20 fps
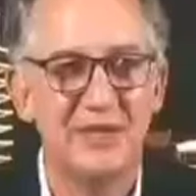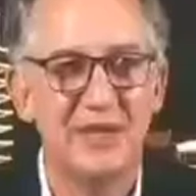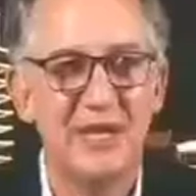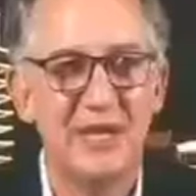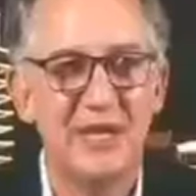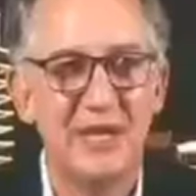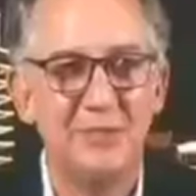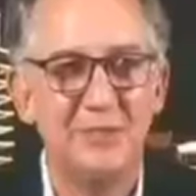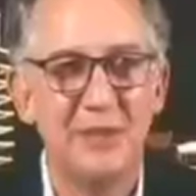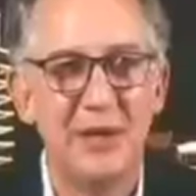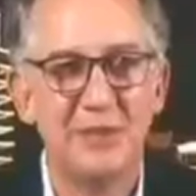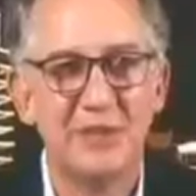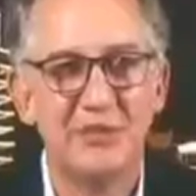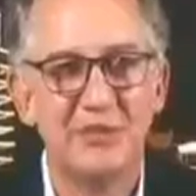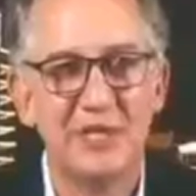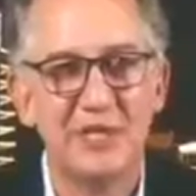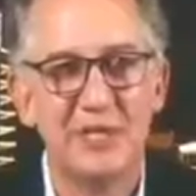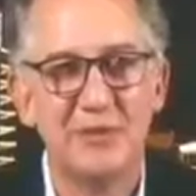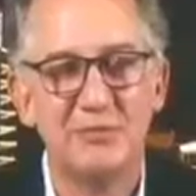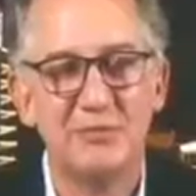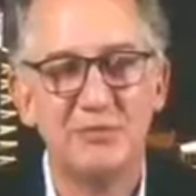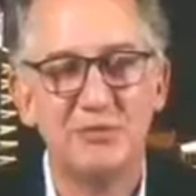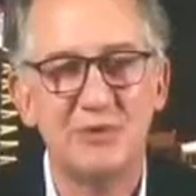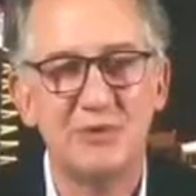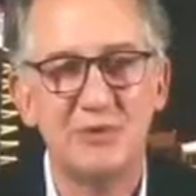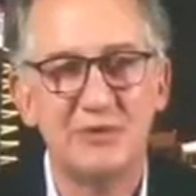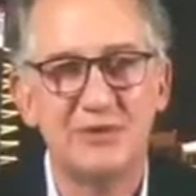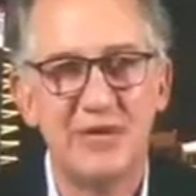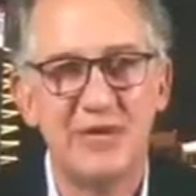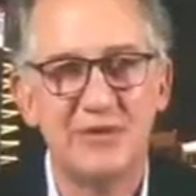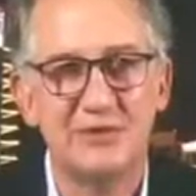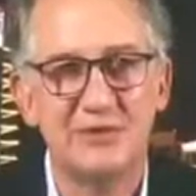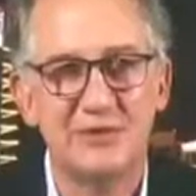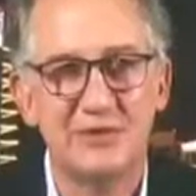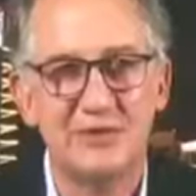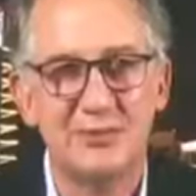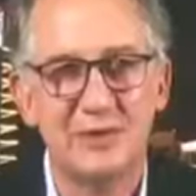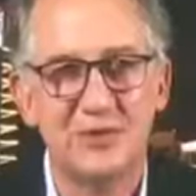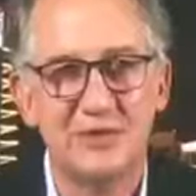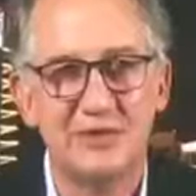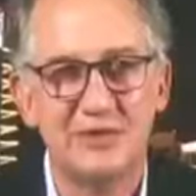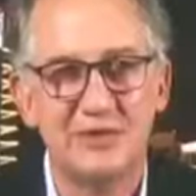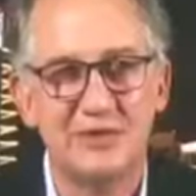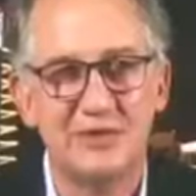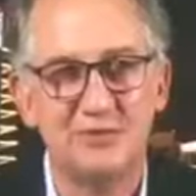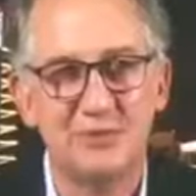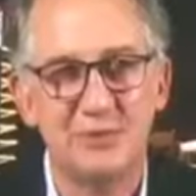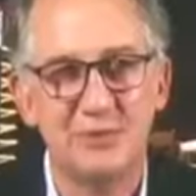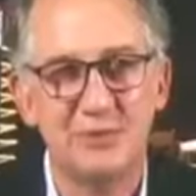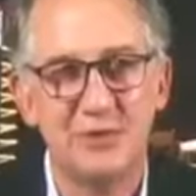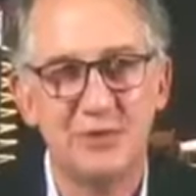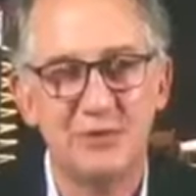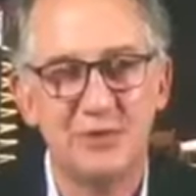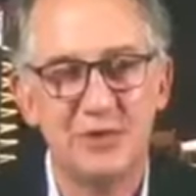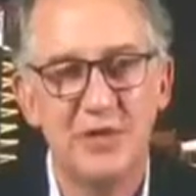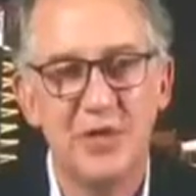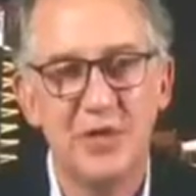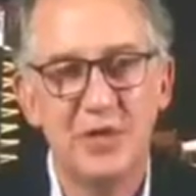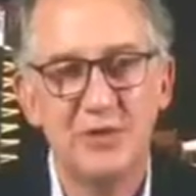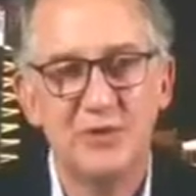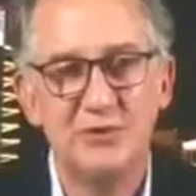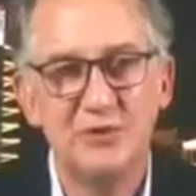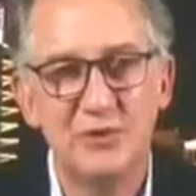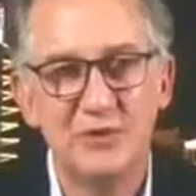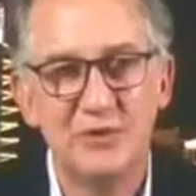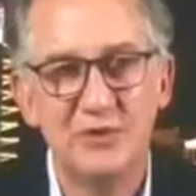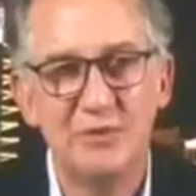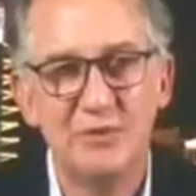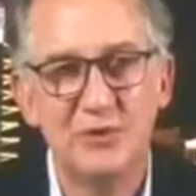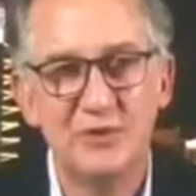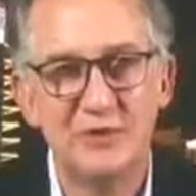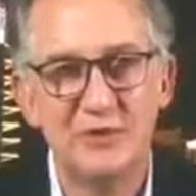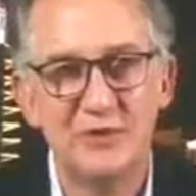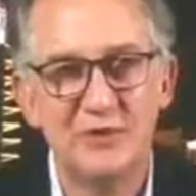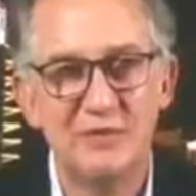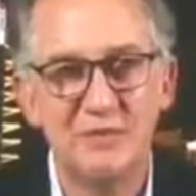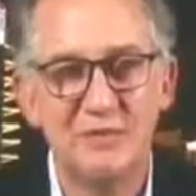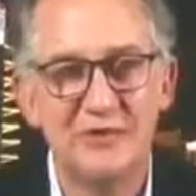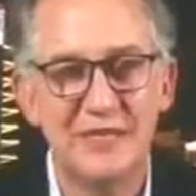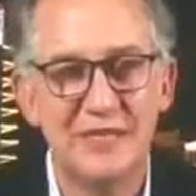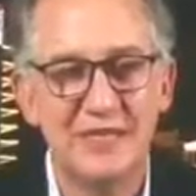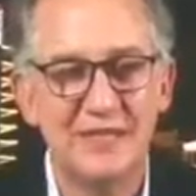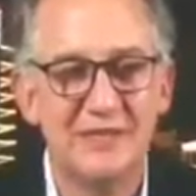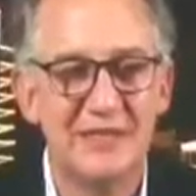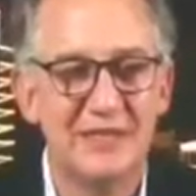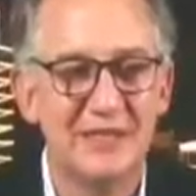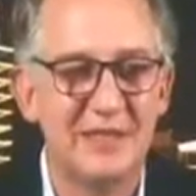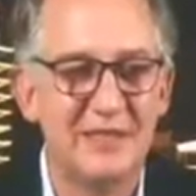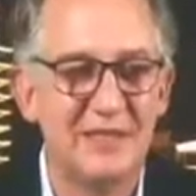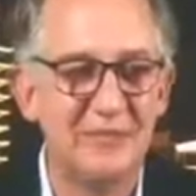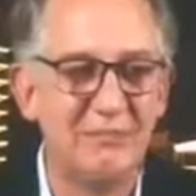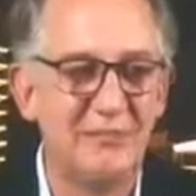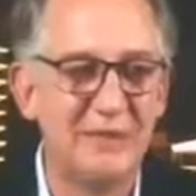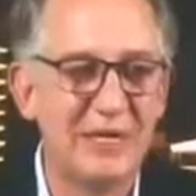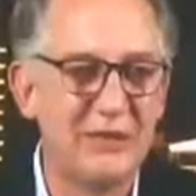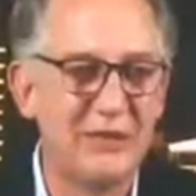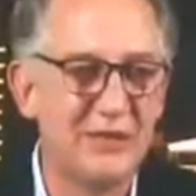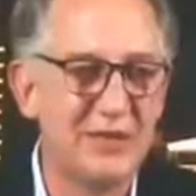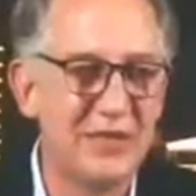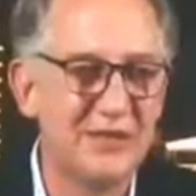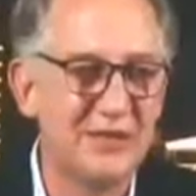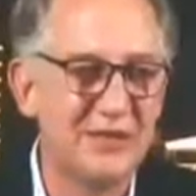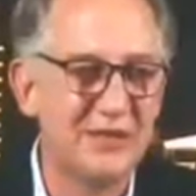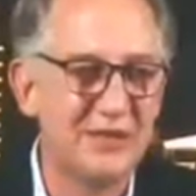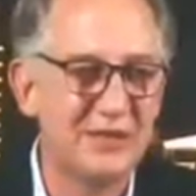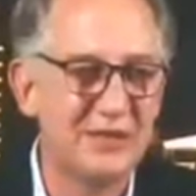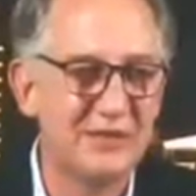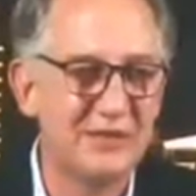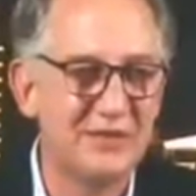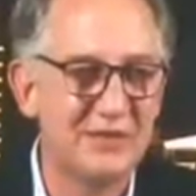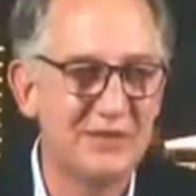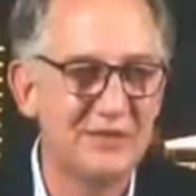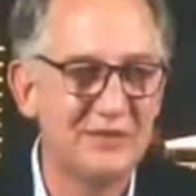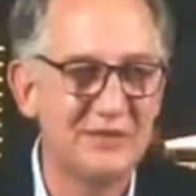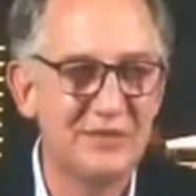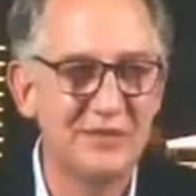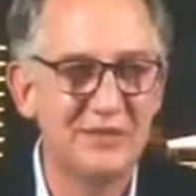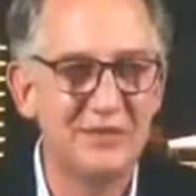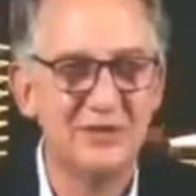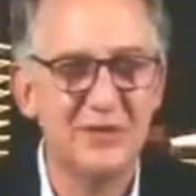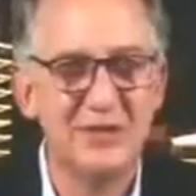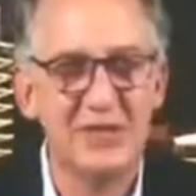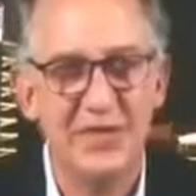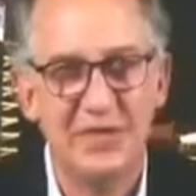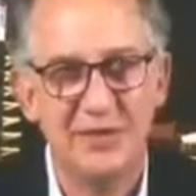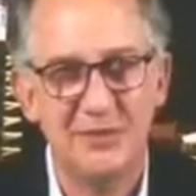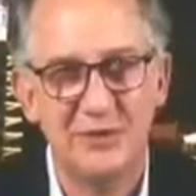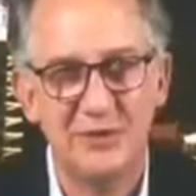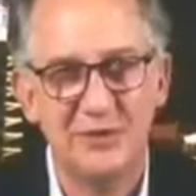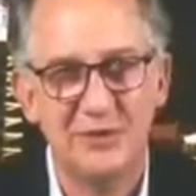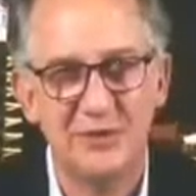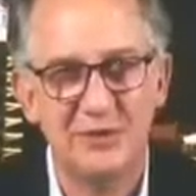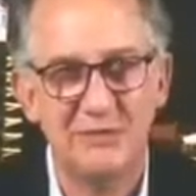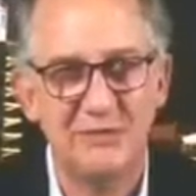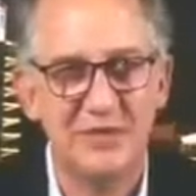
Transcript: power sharing between the various communities, between Sunni Muslims and the Maronite Christians and Shia Muslims and